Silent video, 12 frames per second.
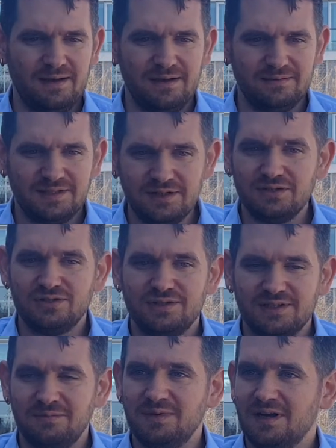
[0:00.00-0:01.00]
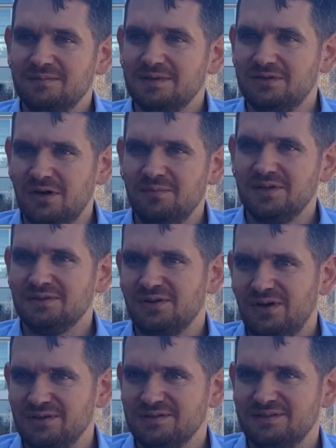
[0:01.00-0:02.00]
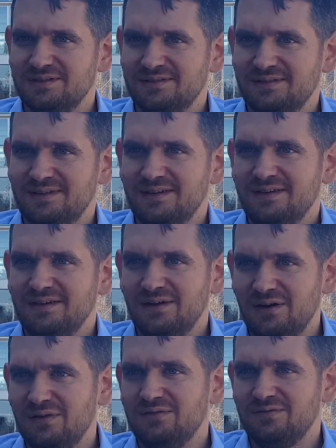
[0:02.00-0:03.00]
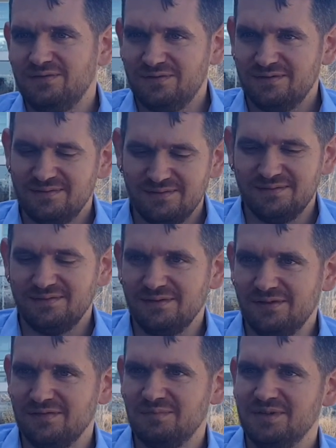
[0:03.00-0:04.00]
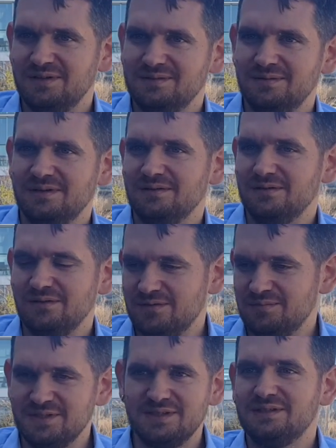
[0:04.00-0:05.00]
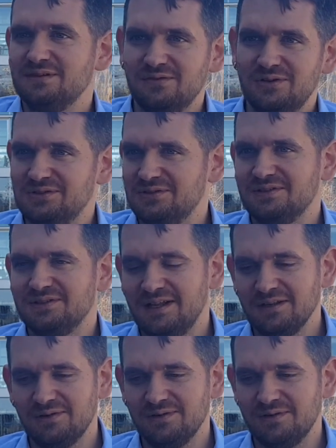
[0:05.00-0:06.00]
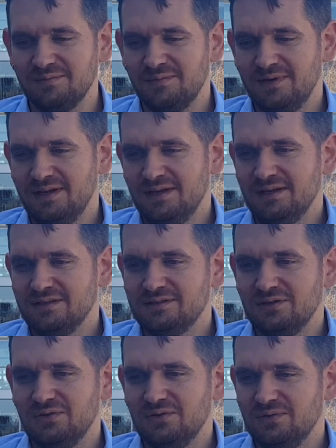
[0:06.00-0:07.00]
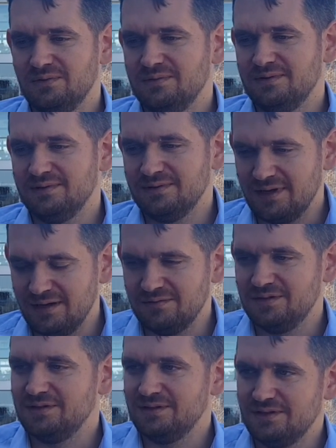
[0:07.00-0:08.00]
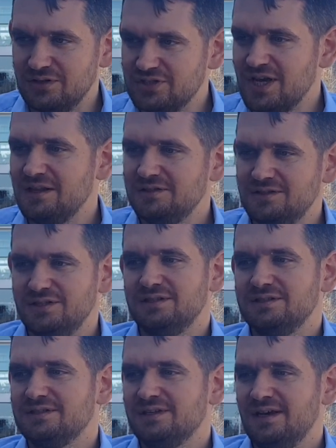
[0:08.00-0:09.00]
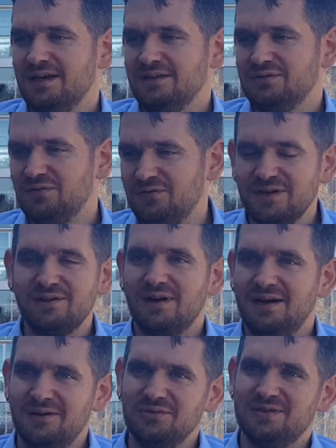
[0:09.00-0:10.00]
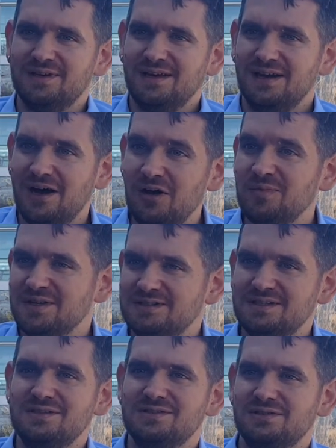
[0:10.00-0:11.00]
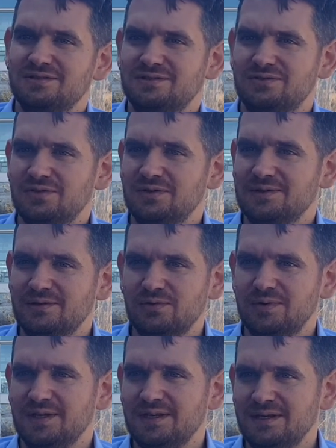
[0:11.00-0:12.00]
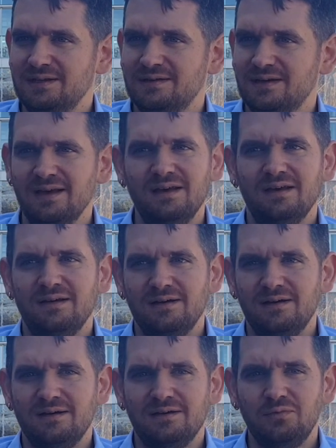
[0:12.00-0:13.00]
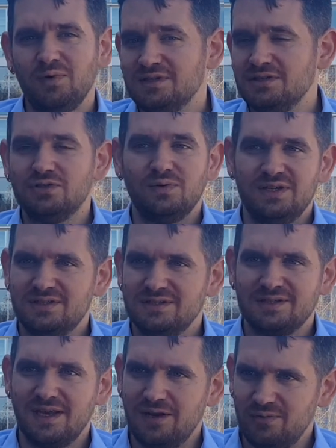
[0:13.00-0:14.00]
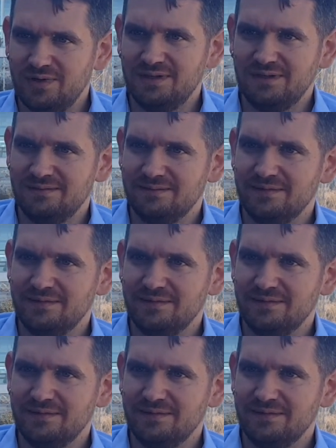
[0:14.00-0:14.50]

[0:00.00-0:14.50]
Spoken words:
signatures can become the dominant cost of a Byzantine fault-tolerant algorithm. So kind of the challenge is to figure out how many signatures do we need, in what situations can we